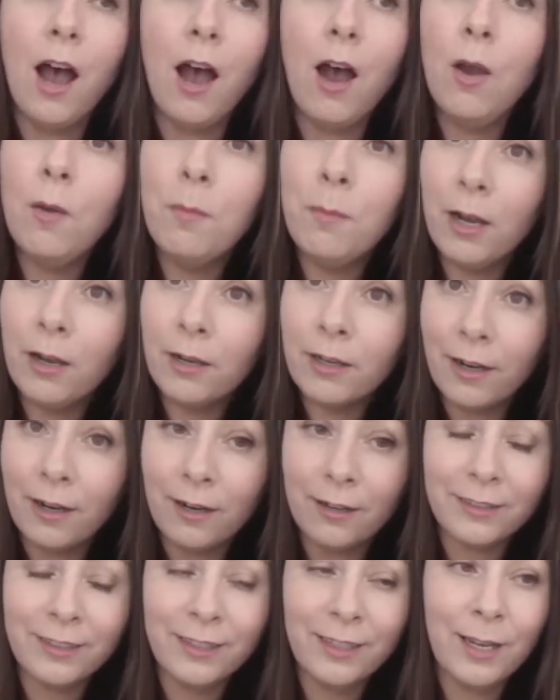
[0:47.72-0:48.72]
oh my
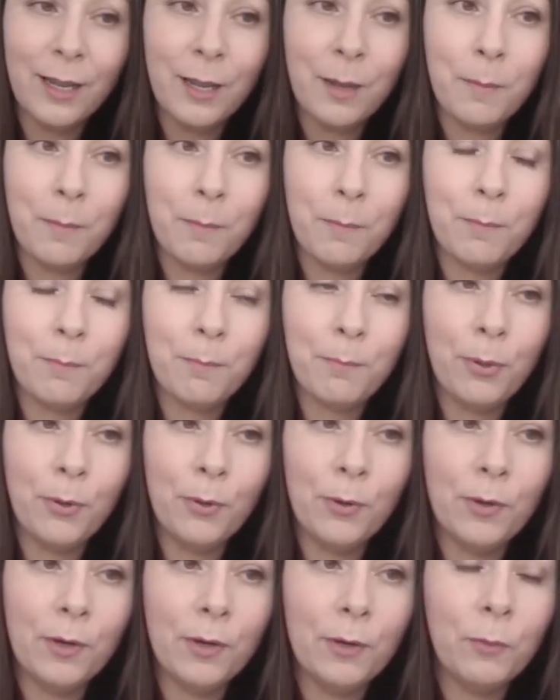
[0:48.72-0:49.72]
God,
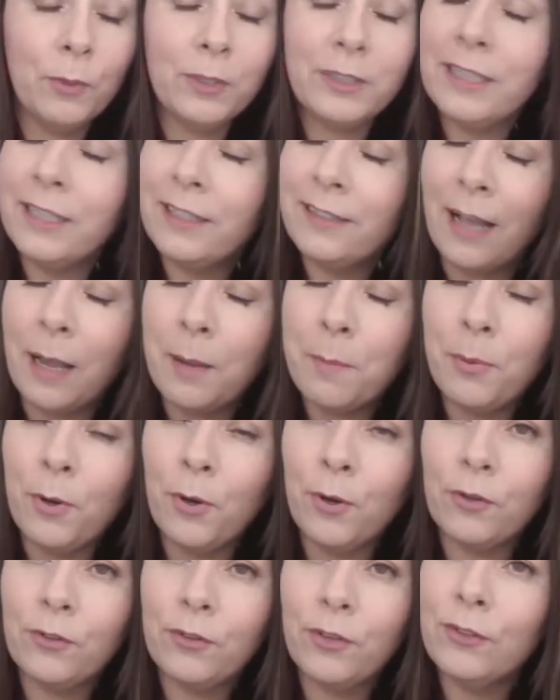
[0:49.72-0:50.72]
put, what did he say?
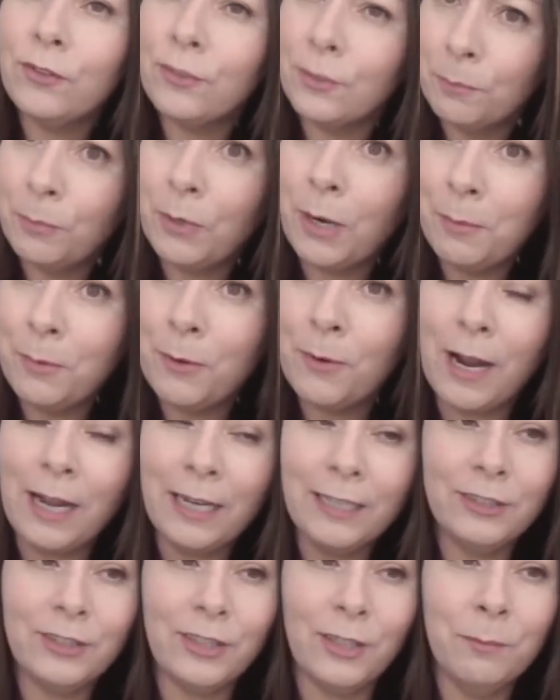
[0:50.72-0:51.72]
Put, do some
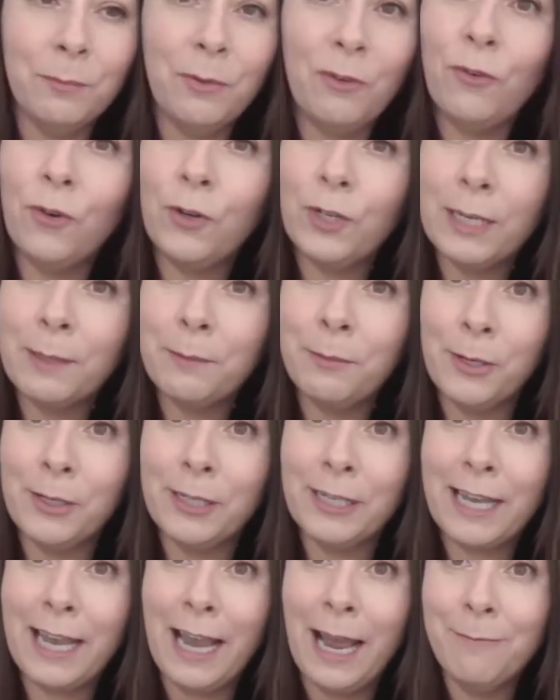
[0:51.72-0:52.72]
preparation before you put
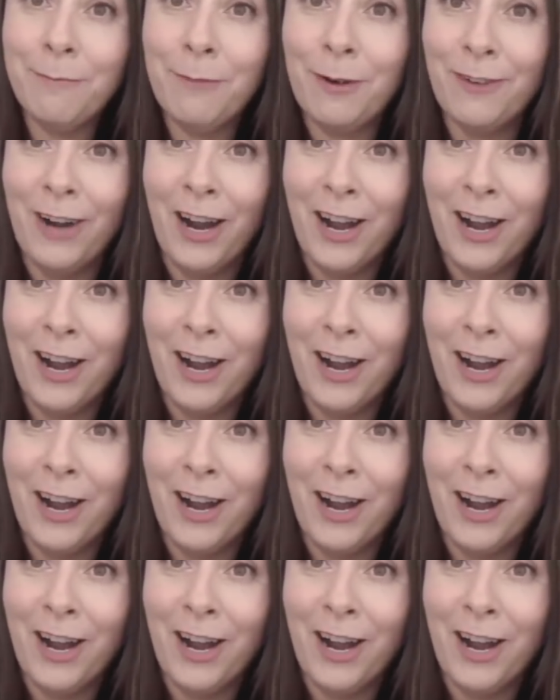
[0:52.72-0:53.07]
your camera